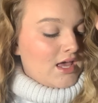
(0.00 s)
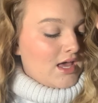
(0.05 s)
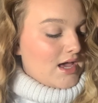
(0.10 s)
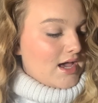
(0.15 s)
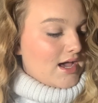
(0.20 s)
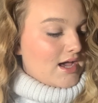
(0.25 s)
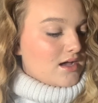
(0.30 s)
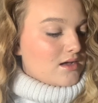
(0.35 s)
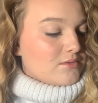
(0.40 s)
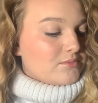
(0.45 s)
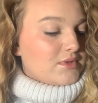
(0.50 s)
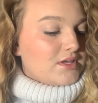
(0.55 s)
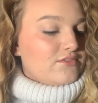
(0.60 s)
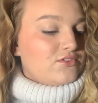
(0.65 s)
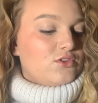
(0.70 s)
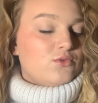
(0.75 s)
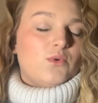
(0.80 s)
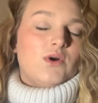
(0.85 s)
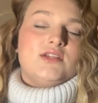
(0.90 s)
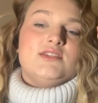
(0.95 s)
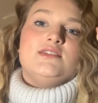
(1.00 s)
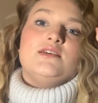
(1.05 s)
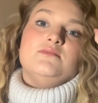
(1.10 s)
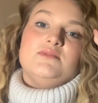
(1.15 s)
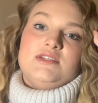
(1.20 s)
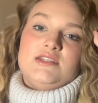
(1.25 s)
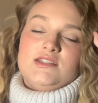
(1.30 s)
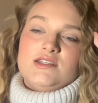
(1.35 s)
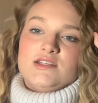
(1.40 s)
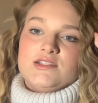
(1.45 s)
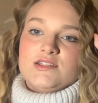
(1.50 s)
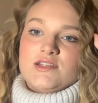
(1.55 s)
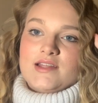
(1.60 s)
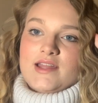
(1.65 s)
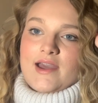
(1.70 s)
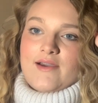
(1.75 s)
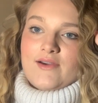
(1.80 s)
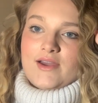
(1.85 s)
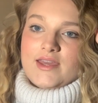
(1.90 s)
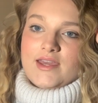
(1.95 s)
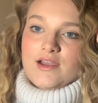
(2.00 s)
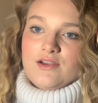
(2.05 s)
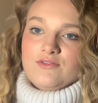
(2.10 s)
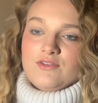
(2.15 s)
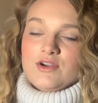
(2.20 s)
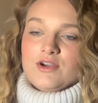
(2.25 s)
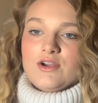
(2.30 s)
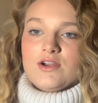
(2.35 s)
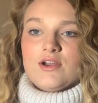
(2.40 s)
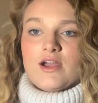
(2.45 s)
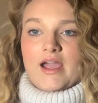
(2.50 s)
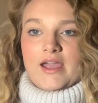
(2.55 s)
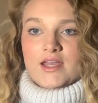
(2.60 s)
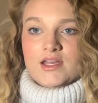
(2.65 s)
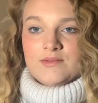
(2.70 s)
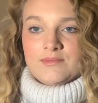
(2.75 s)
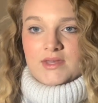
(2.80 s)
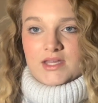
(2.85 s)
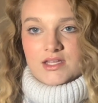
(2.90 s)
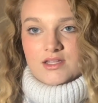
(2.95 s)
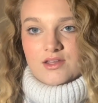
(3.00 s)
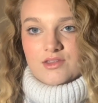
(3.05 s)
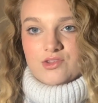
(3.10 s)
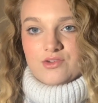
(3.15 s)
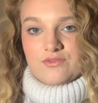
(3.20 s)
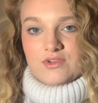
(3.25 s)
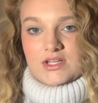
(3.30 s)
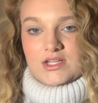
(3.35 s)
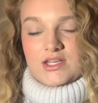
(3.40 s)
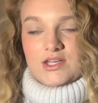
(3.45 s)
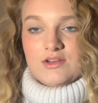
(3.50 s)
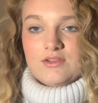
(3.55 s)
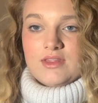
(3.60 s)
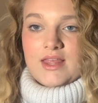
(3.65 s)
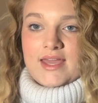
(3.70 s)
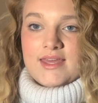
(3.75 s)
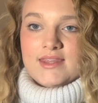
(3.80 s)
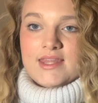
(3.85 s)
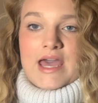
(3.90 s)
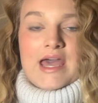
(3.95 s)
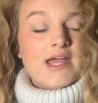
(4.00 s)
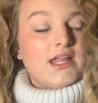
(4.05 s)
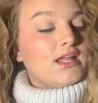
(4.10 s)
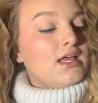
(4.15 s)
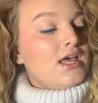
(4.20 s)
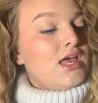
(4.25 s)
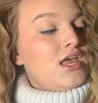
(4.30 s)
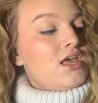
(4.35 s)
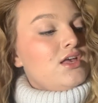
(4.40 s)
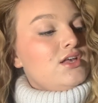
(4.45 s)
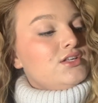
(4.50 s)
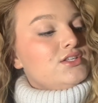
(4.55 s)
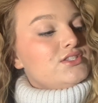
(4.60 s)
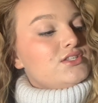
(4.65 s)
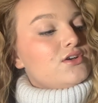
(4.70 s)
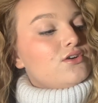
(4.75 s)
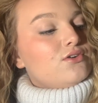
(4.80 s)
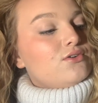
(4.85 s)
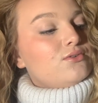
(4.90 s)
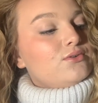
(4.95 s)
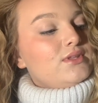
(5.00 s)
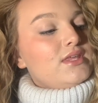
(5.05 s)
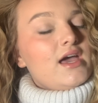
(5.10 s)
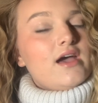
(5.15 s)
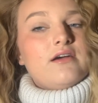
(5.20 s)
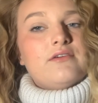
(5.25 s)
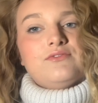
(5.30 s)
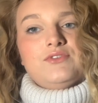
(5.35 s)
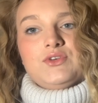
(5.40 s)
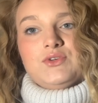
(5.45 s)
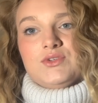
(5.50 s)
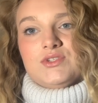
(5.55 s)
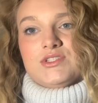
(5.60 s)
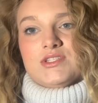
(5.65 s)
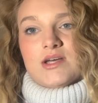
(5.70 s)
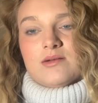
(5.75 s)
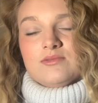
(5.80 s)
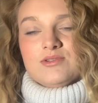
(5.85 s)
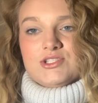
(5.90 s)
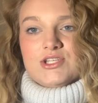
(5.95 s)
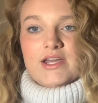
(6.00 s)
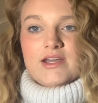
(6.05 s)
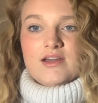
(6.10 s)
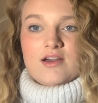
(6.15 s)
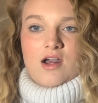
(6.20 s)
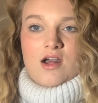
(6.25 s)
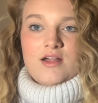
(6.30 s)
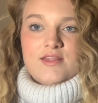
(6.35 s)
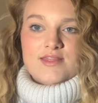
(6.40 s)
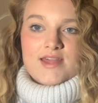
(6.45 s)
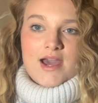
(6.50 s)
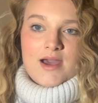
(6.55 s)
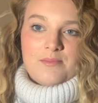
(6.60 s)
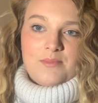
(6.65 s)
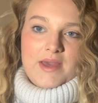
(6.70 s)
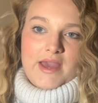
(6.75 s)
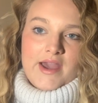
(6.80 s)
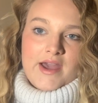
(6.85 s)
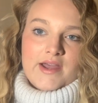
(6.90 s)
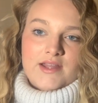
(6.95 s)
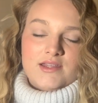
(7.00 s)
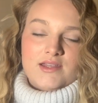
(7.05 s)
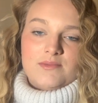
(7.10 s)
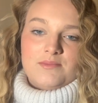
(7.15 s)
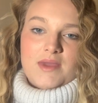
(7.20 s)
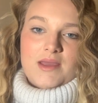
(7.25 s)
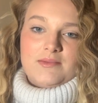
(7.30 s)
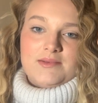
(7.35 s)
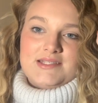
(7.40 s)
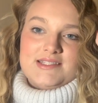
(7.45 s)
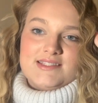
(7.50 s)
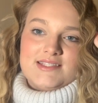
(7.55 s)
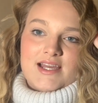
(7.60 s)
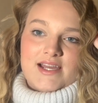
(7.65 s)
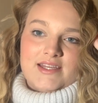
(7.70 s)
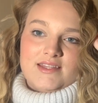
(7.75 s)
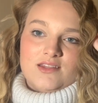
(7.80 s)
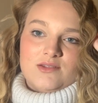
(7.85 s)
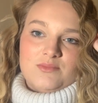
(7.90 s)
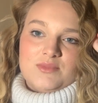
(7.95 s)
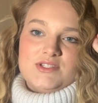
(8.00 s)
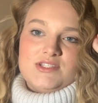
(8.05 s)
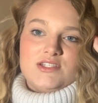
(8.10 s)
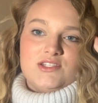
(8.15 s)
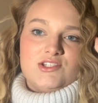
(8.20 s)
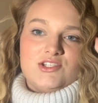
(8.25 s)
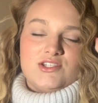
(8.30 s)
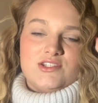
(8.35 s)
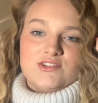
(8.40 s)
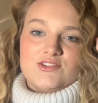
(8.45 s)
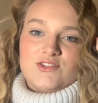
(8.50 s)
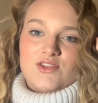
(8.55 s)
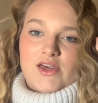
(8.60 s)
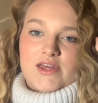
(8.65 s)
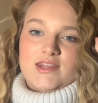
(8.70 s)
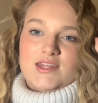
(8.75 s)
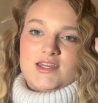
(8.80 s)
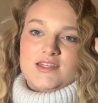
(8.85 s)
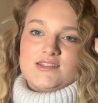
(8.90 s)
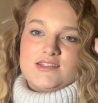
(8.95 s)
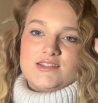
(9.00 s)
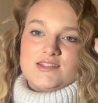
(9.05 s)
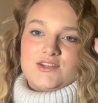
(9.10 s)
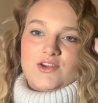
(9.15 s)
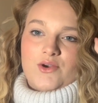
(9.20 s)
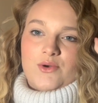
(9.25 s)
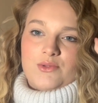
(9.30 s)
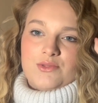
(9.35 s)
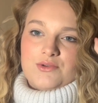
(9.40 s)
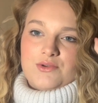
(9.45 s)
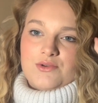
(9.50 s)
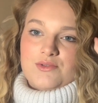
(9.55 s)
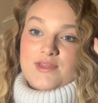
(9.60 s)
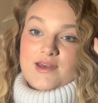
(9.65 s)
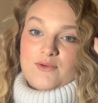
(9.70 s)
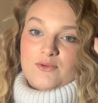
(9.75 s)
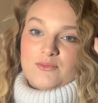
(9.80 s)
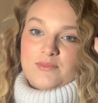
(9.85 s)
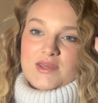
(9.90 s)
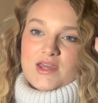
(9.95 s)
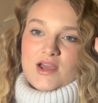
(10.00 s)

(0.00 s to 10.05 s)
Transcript: If you want some details on how I care for her, I can make another video like that. So yeah, if you could double check on that ban and maybe sign the petition so that that doesn't go through, that would be